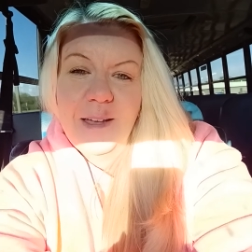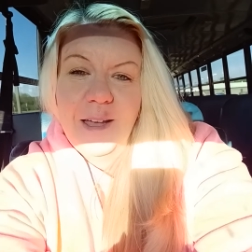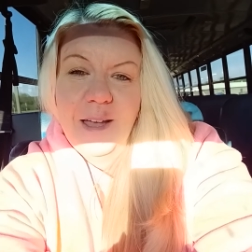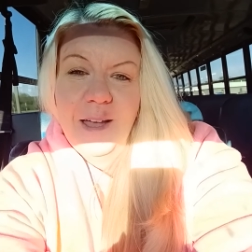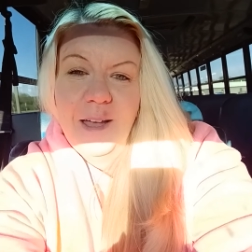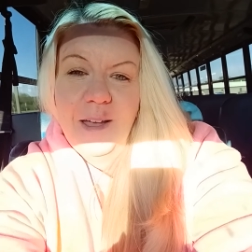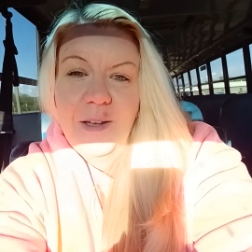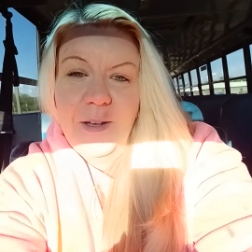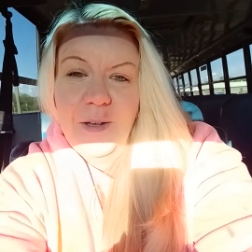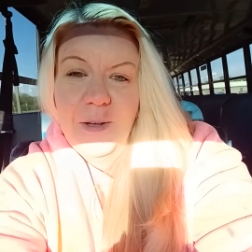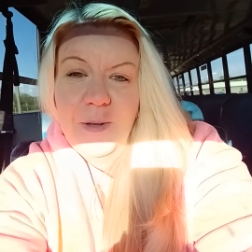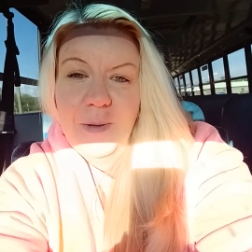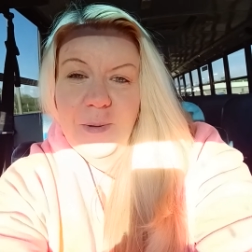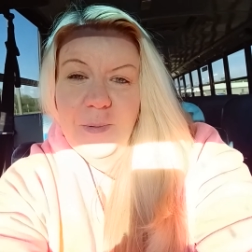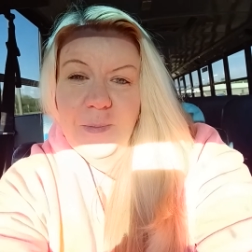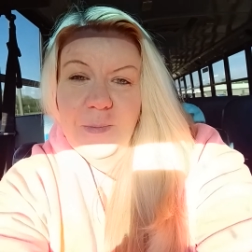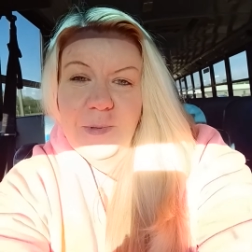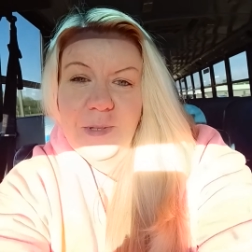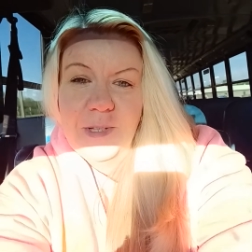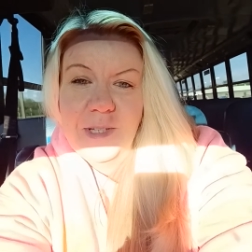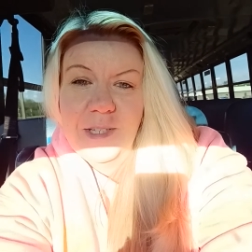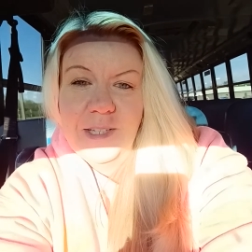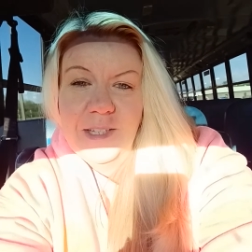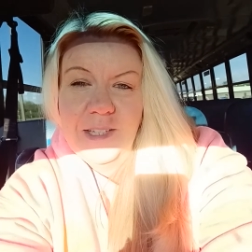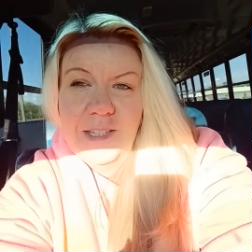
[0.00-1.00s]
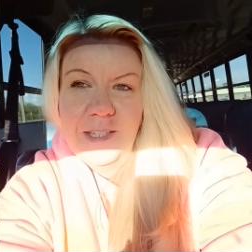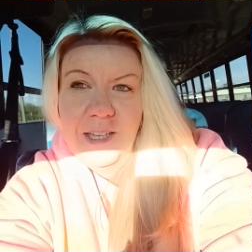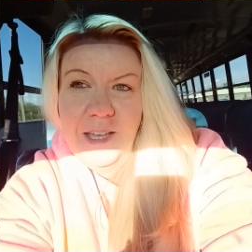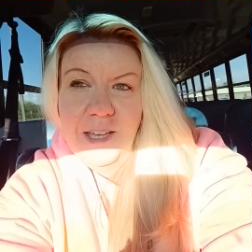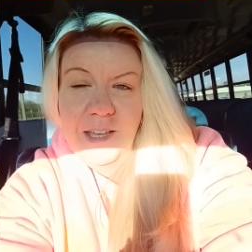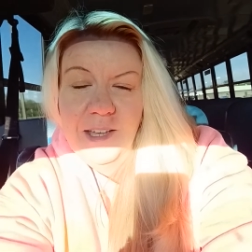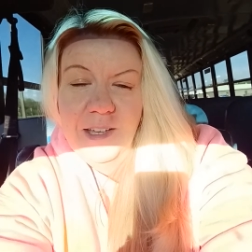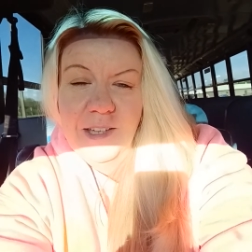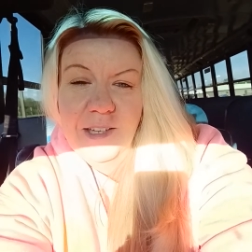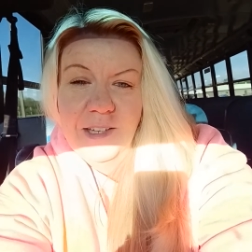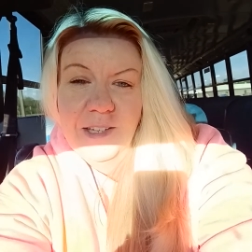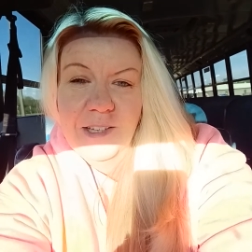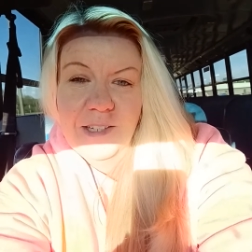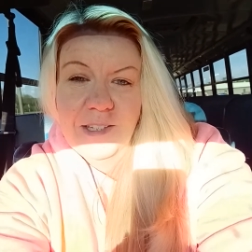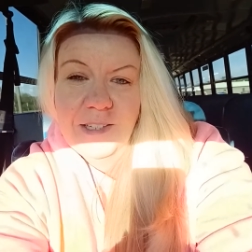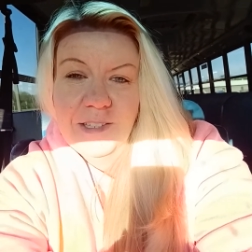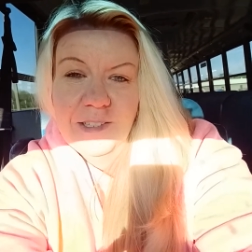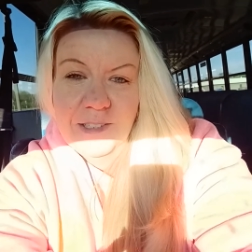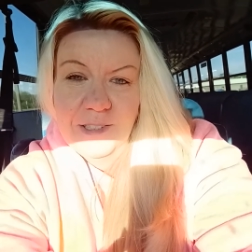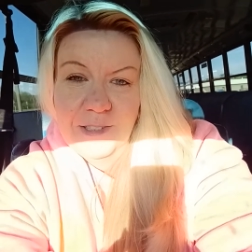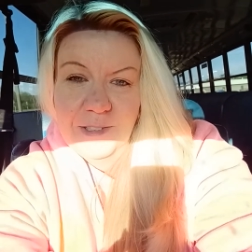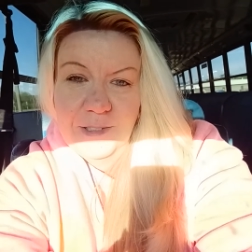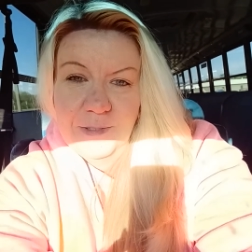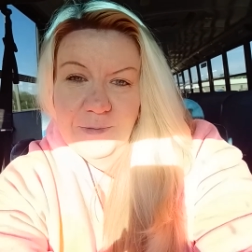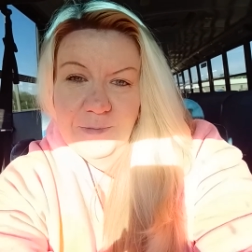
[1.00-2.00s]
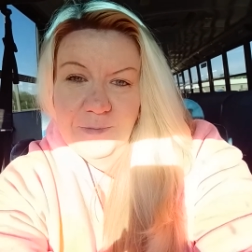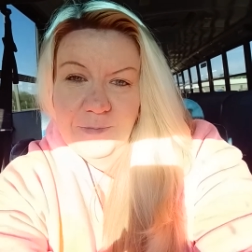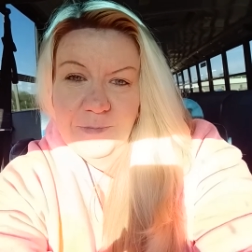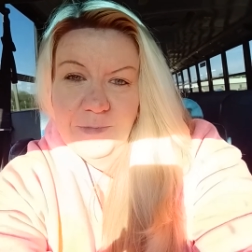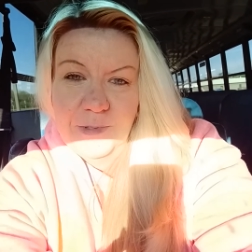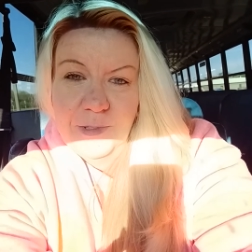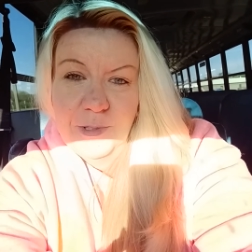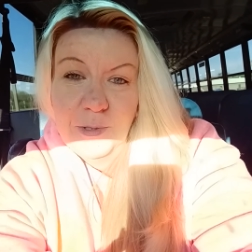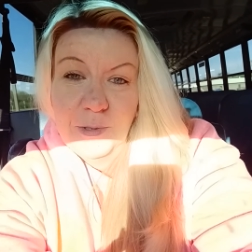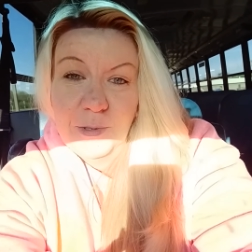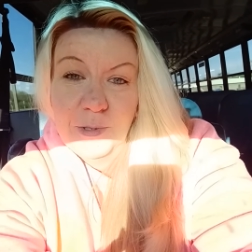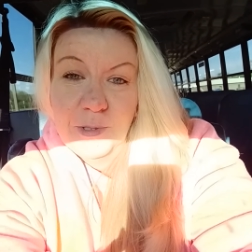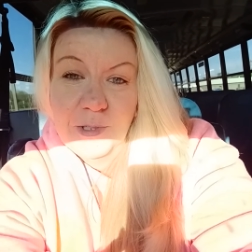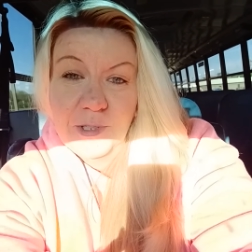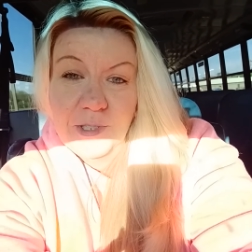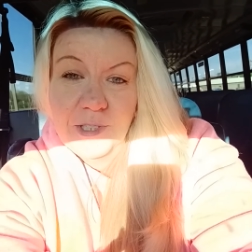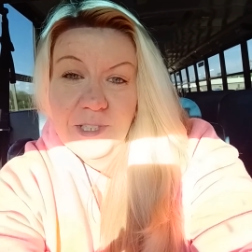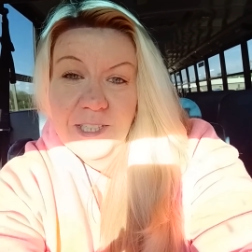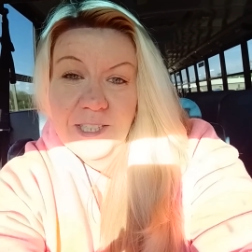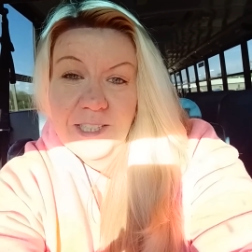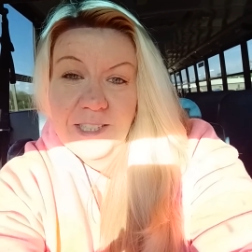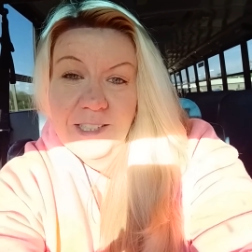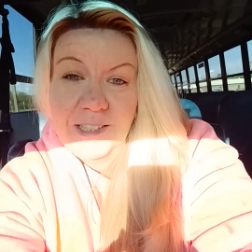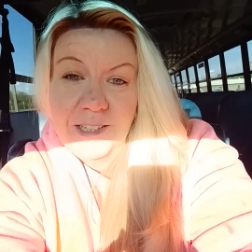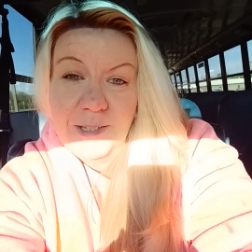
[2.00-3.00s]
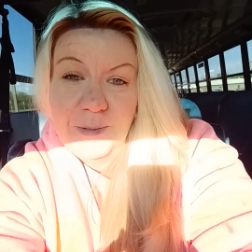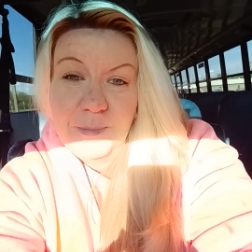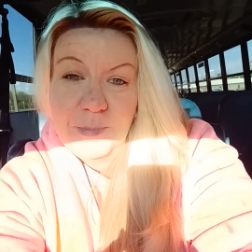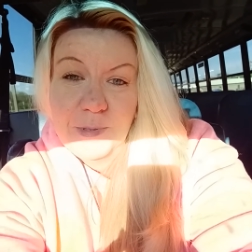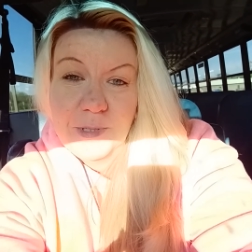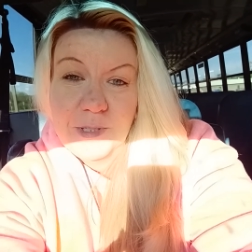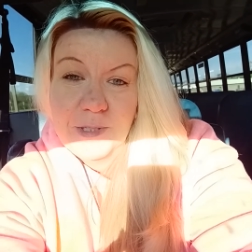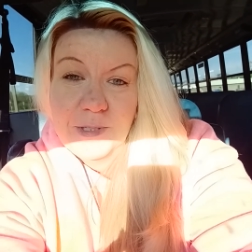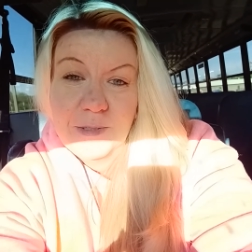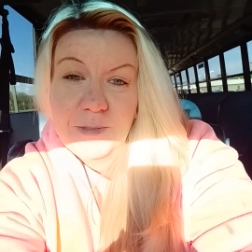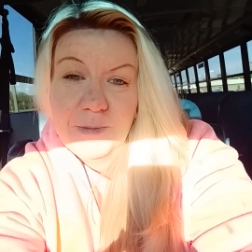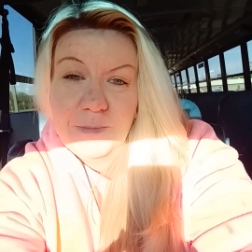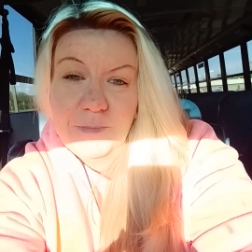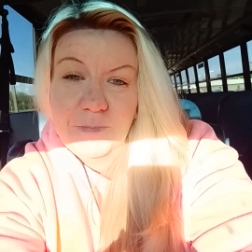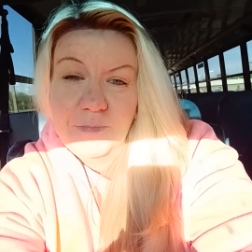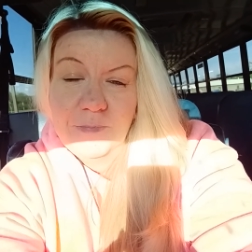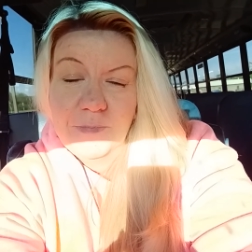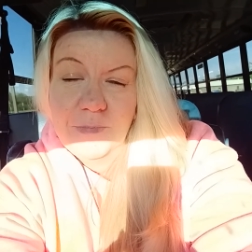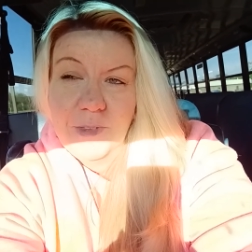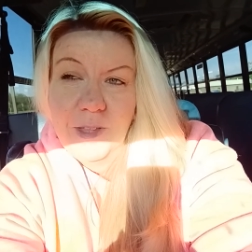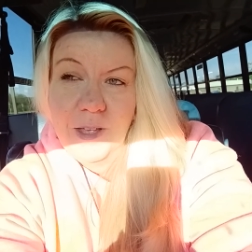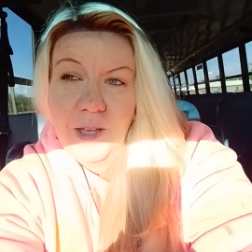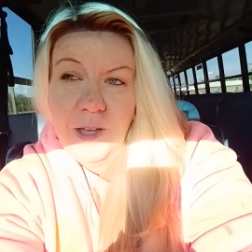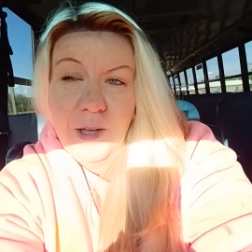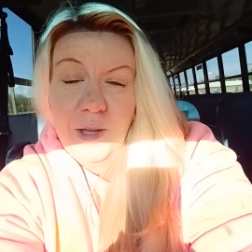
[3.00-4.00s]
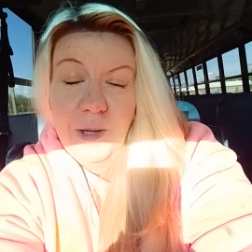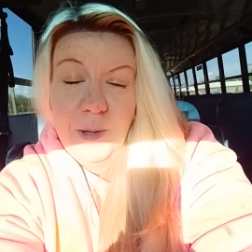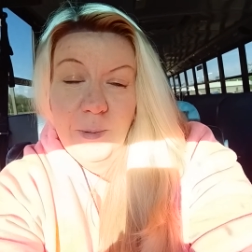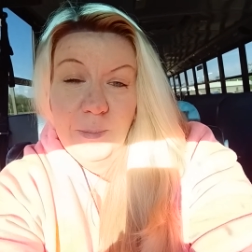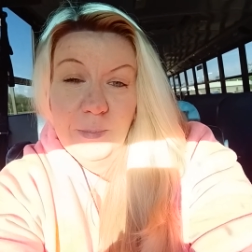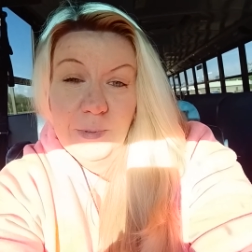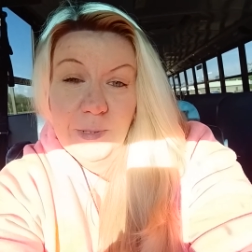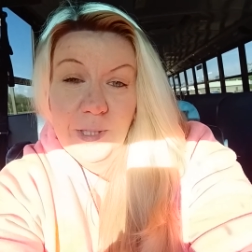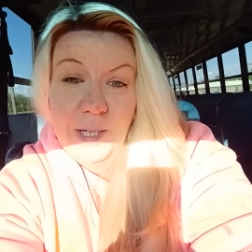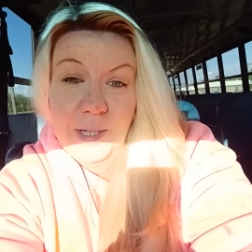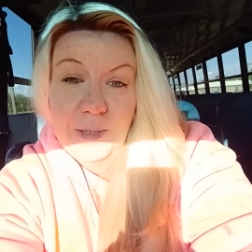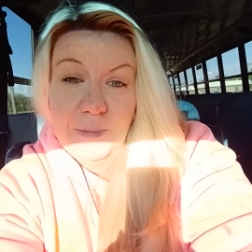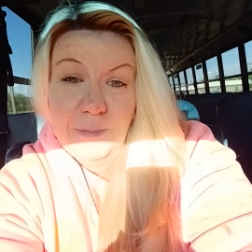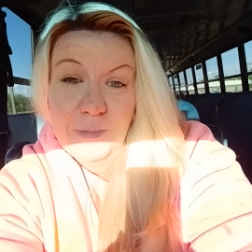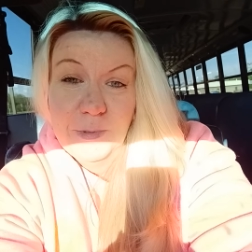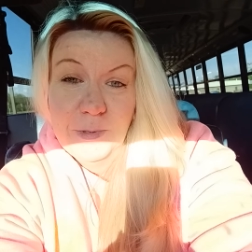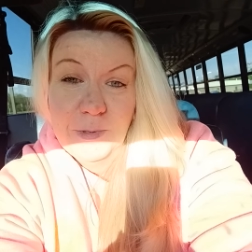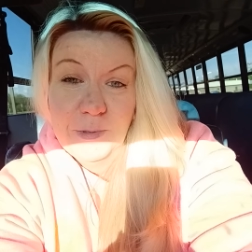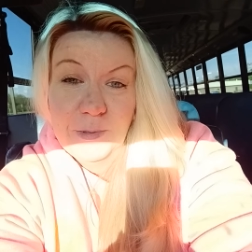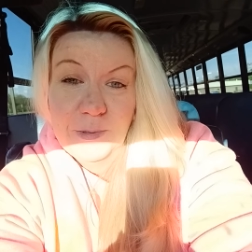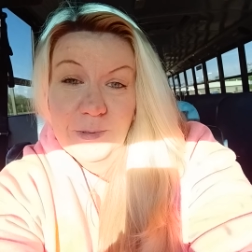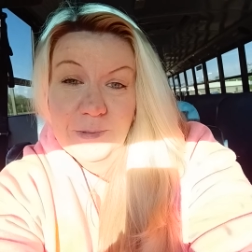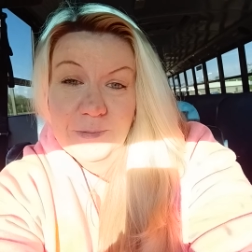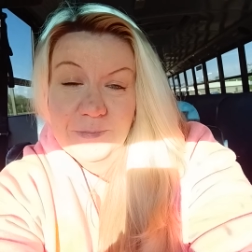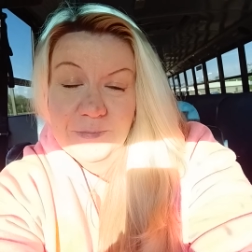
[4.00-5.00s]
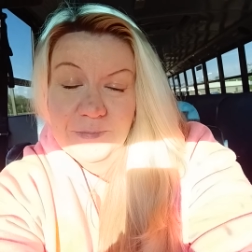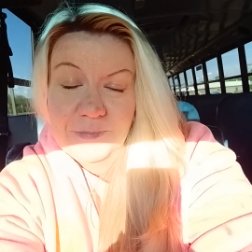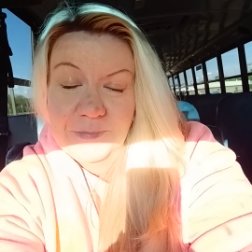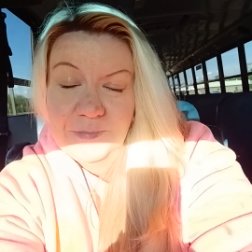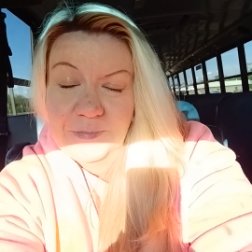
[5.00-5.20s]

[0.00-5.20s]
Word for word: um, the, uh, lunar eclipse, uh, blood moon,